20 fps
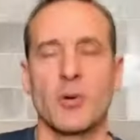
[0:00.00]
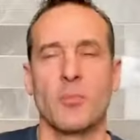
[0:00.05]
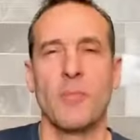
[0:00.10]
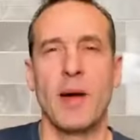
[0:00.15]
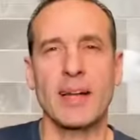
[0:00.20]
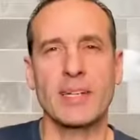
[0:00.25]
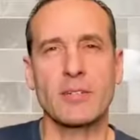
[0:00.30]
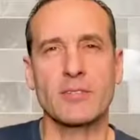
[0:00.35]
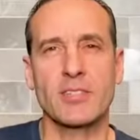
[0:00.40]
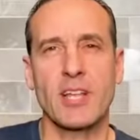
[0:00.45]

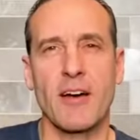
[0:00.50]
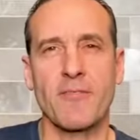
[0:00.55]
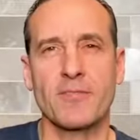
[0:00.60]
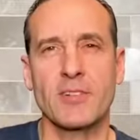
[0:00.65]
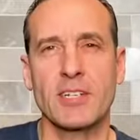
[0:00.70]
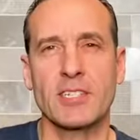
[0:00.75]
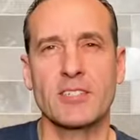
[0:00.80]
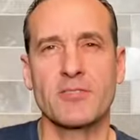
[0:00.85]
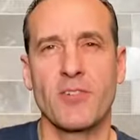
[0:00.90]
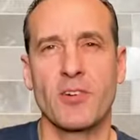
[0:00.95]
mental
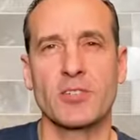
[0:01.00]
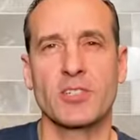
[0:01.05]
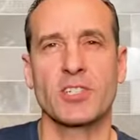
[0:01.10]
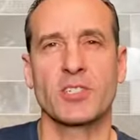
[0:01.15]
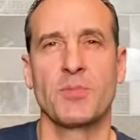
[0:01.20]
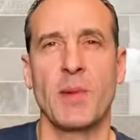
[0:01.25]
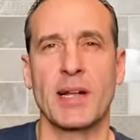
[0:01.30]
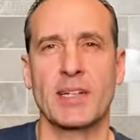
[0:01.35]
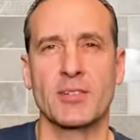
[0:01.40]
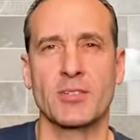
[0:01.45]
toughness
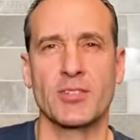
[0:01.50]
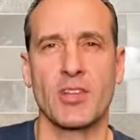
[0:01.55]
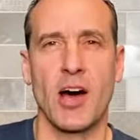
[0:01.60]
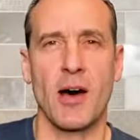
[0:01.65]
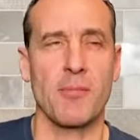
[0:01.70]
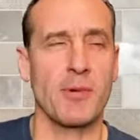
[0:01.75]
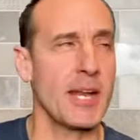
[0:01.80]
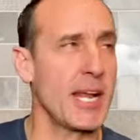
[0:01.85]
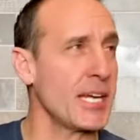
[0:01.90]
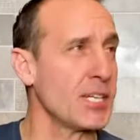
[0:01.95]
versus mental
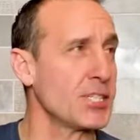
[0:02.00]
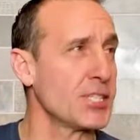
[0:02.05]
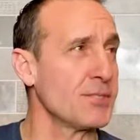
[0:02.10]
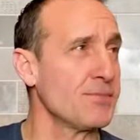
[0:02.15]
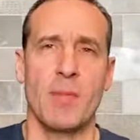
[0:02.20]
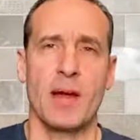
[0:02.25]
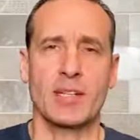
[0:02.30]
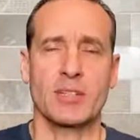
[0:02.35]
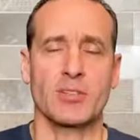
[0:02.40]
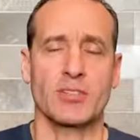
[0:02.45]
domination.
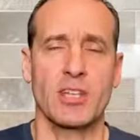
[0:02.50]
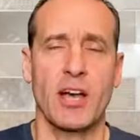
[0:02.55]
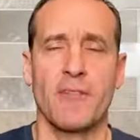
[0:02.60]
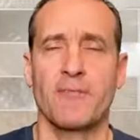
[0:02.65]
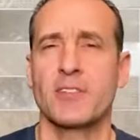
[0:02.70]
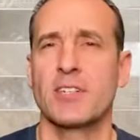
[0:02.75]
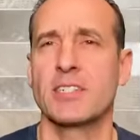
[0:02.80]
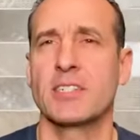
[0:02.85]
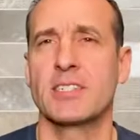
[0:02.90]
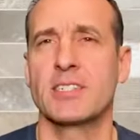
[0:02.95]
Mental
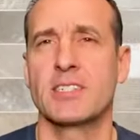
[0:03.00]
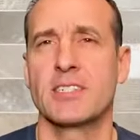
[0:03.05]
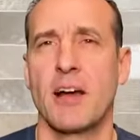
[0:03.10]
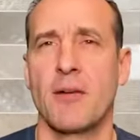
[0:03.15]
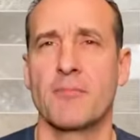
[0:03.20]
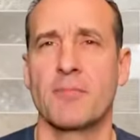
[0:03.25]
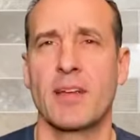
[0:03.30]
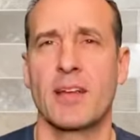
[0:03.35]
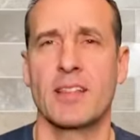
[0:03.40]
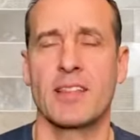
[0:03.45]
toughness is
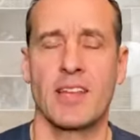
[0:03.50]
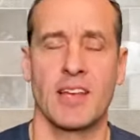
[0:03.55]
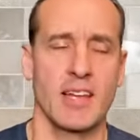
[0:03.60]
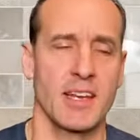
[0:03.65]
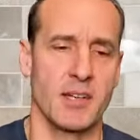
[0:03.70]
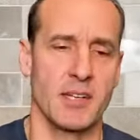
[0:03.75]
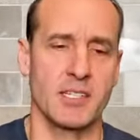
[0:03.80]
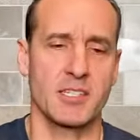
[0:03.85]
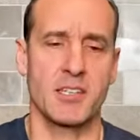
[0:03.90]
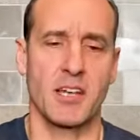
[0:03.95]
something
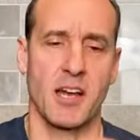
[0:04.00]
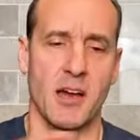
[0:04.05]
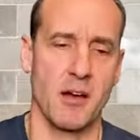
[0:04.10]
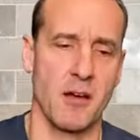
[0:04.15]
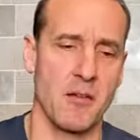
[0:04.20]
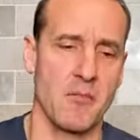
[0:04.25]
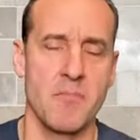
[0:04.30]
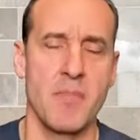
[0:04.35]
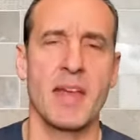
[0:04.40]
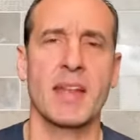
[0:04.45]
that is
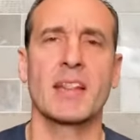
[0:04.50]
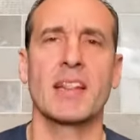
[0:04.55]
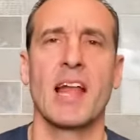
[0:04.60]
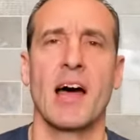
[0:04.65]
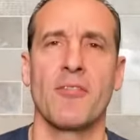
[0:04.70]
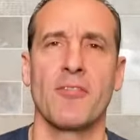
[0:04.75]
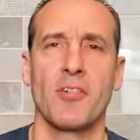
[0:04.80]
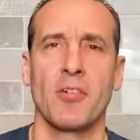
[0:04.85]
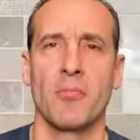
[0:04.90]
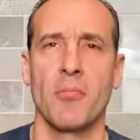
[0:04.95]
a
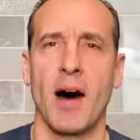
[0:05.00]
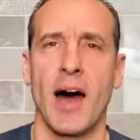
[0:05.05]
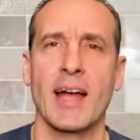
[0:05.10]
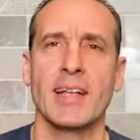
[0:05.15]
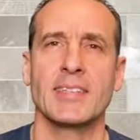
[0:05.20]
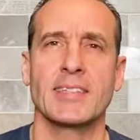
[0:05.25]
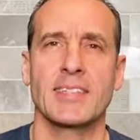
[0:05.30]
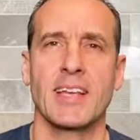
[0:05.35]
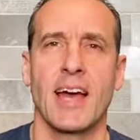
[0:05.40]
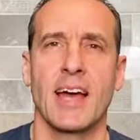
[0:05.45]
mid-level
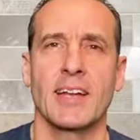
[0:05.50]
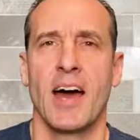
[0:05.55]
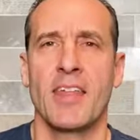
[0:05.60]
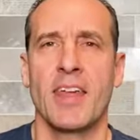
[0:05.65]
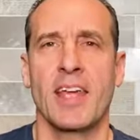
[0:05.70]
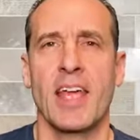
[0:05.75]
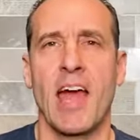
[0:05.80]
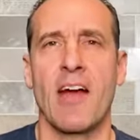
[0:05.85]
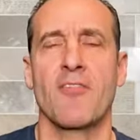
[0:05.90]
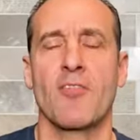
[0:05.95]
mindset. I
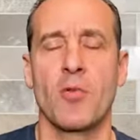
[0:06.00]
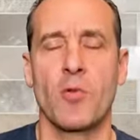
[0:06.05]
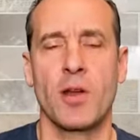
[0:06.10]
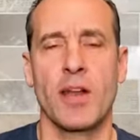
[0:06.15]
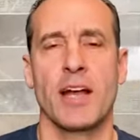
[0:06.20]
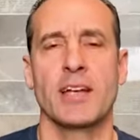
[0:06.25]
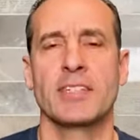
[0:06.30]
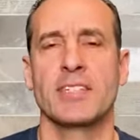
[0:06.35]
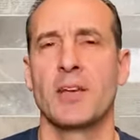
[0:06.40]
think everyone has